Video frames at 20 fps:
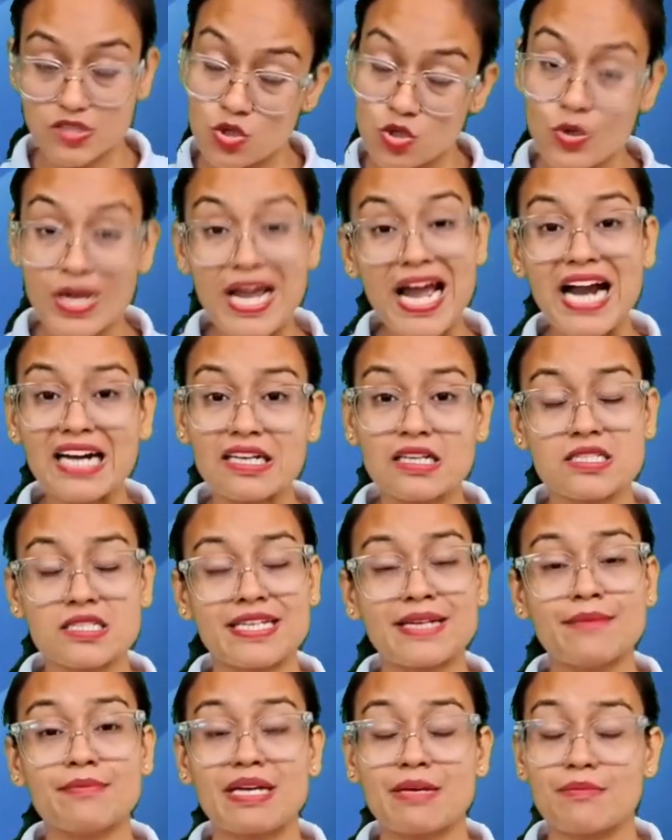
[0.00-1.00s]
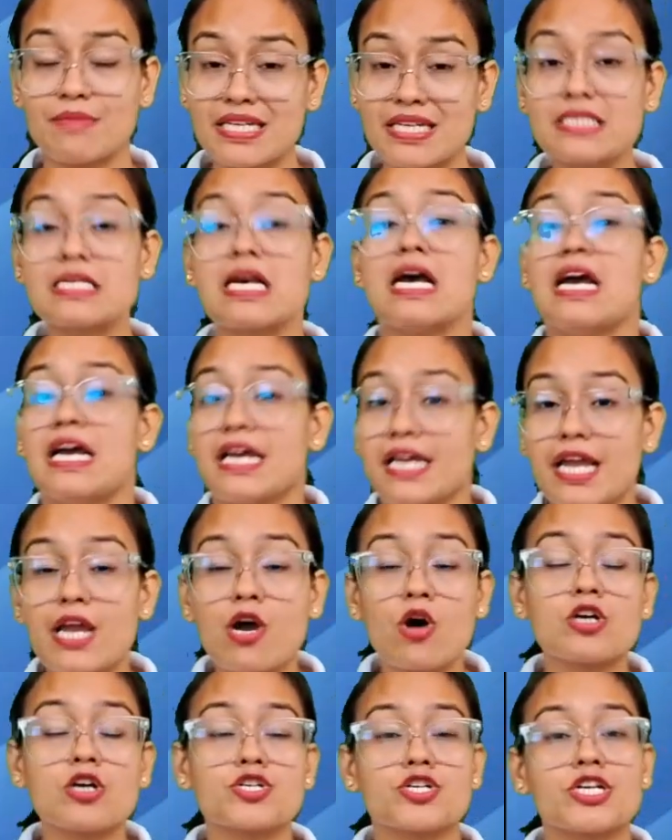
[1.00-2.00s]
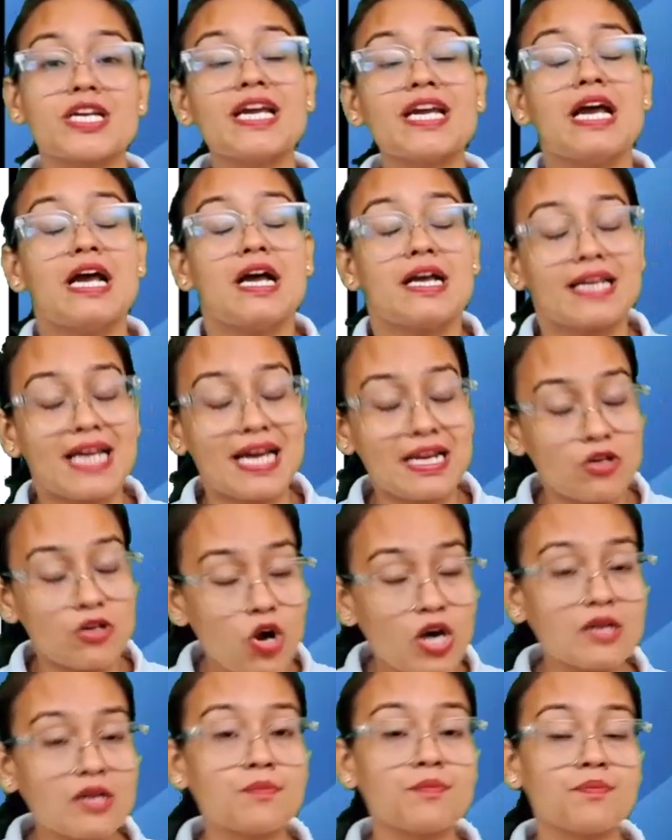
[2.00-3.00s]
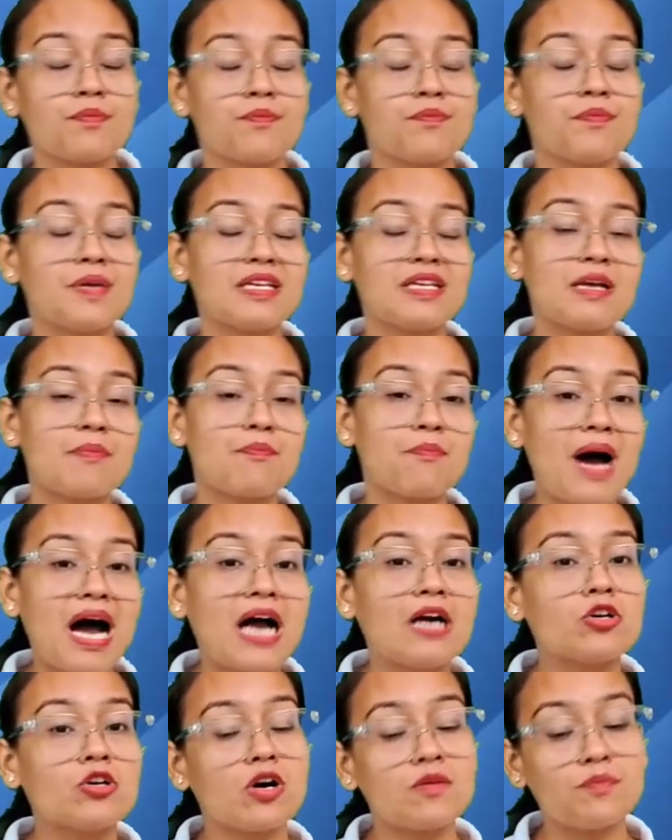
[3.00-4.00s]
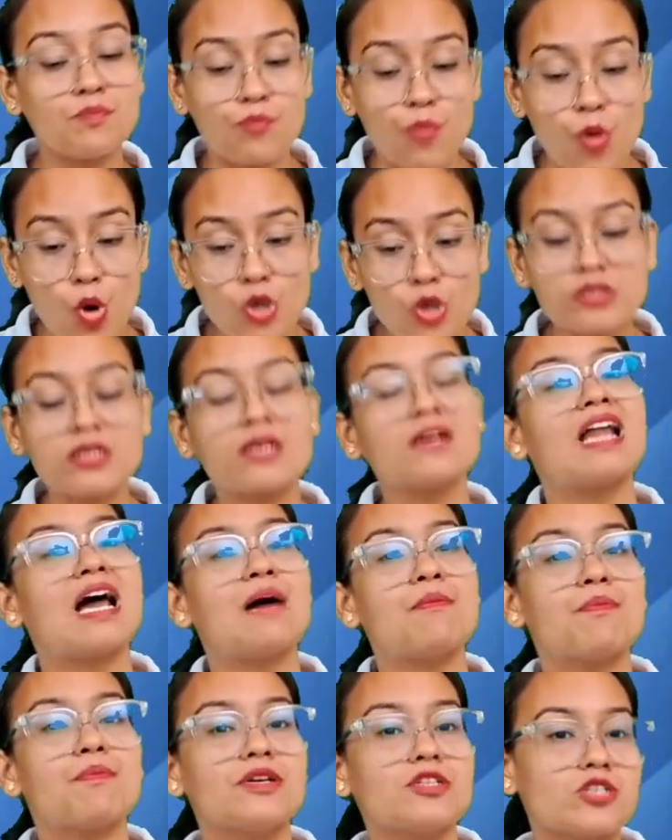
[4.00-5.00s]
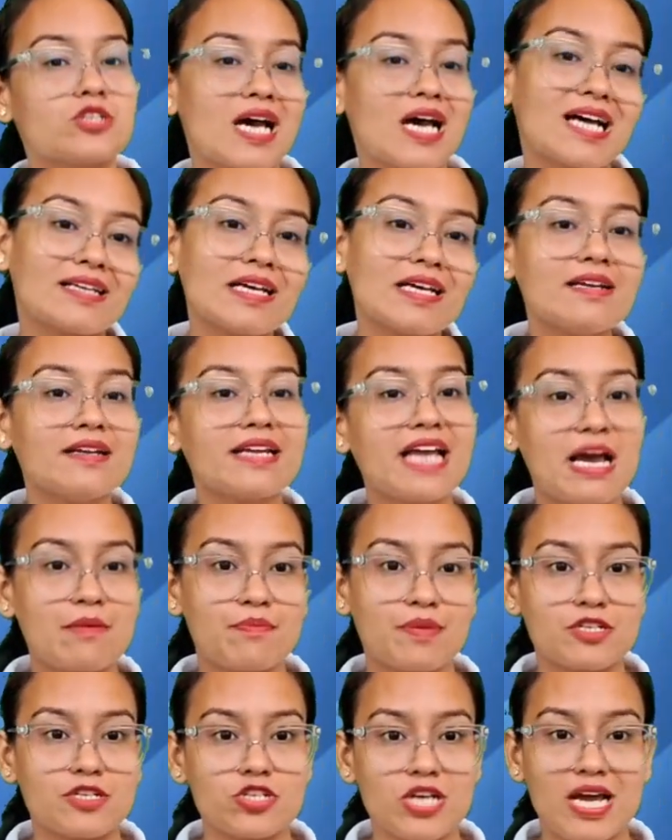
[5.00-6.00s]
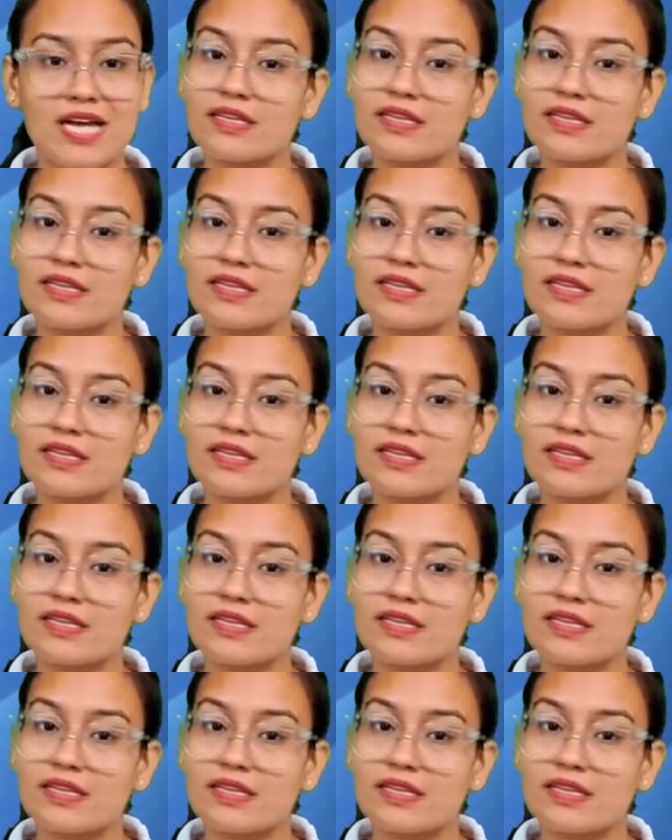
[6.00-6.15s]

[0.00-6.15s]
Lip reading: At the same time means he or she cannot be the part of both gram panchayat and nyay panchayat.